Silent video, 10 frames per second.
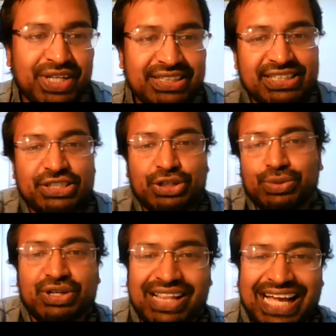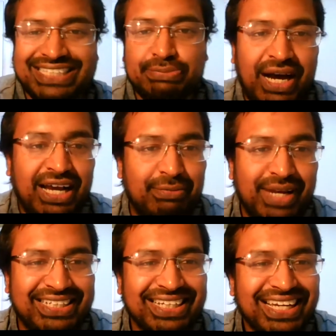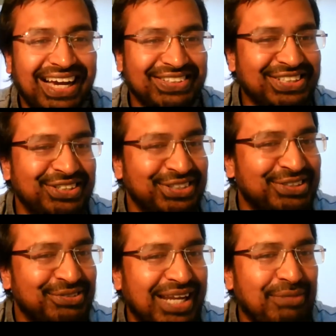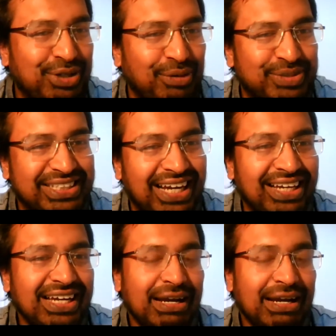There's another one called Aspire Med. I'm just going to do some name drops there.